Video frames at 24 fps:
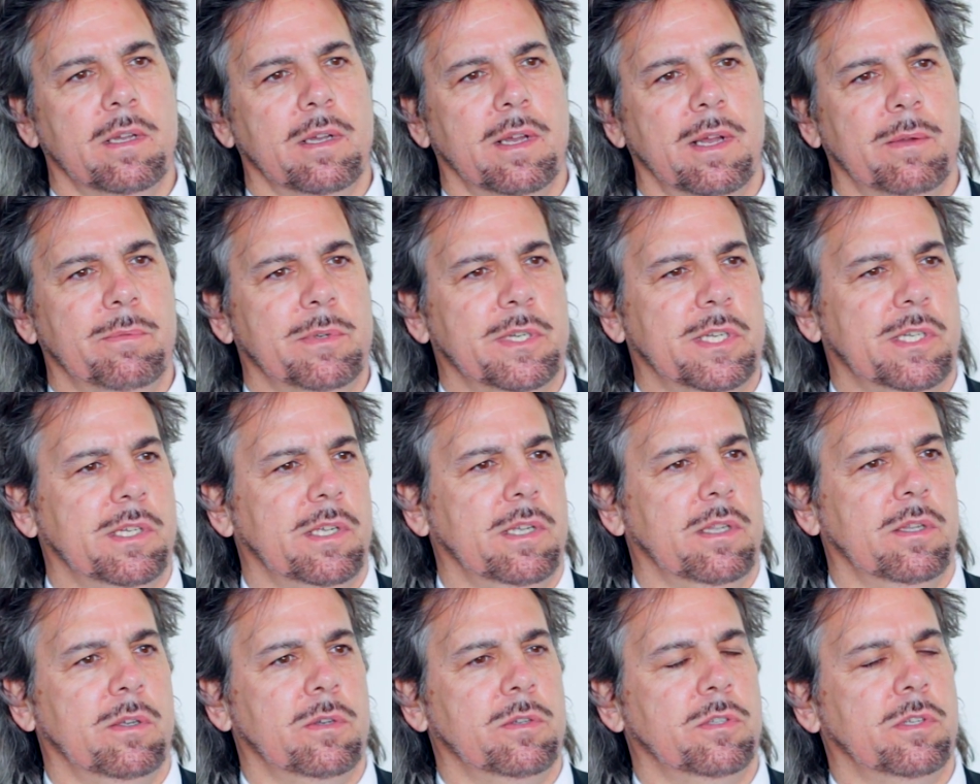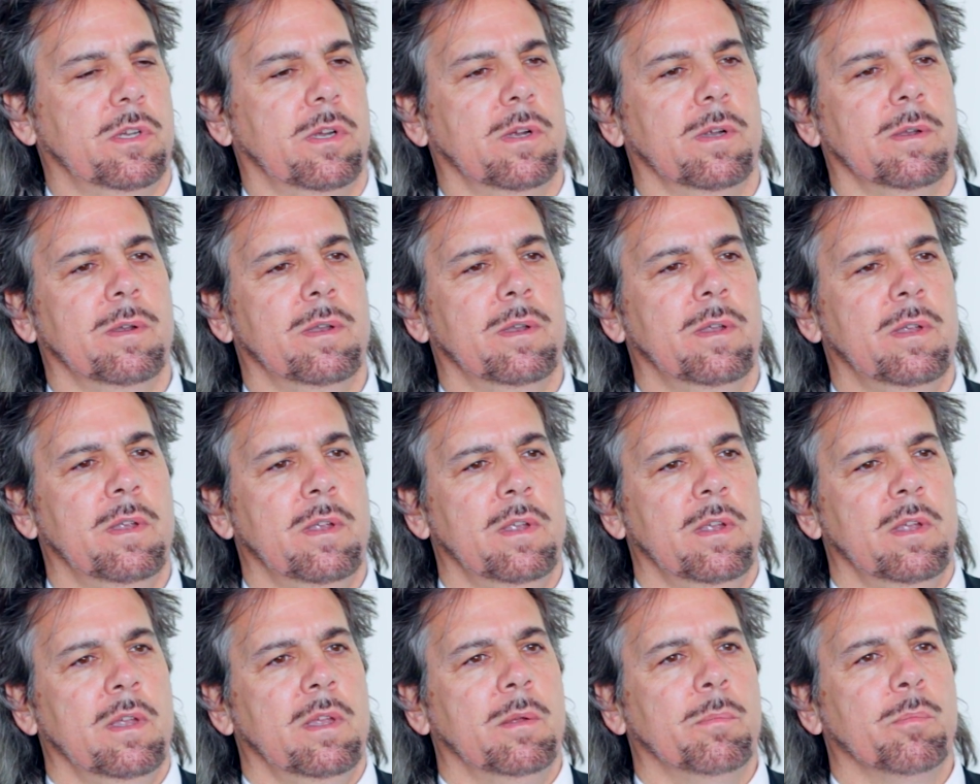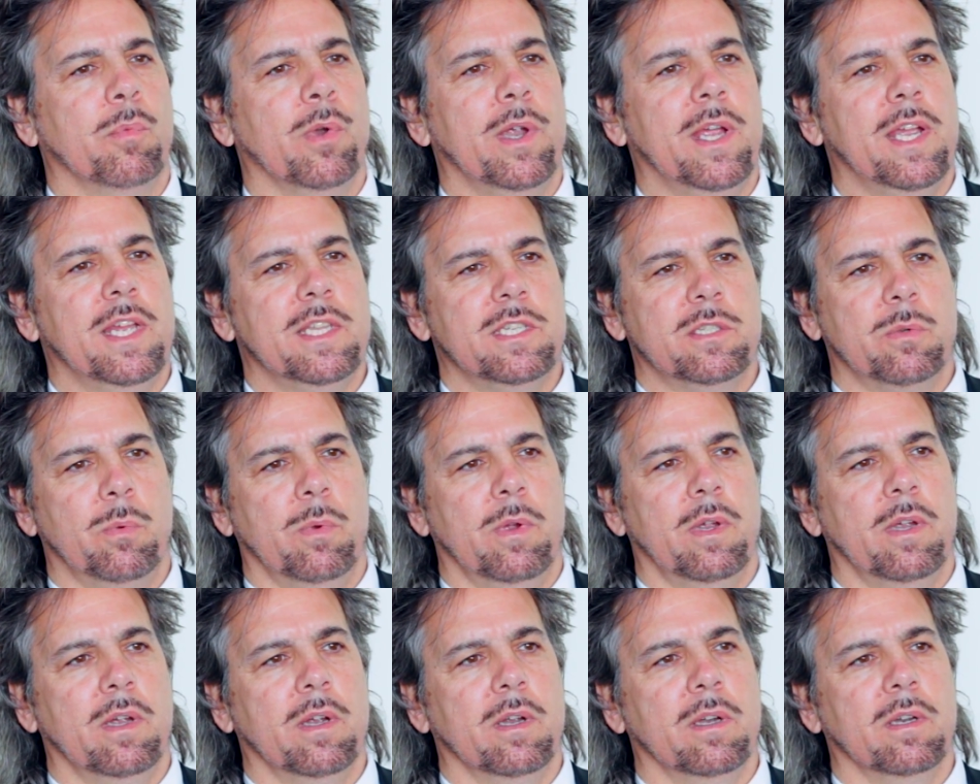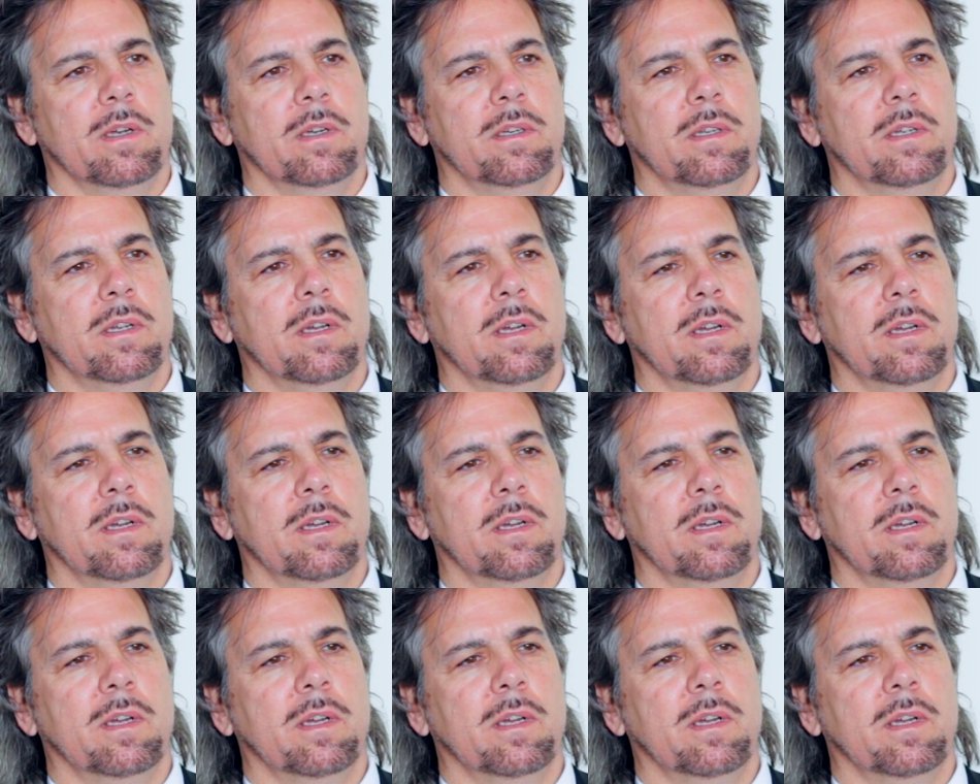obviously those are brands where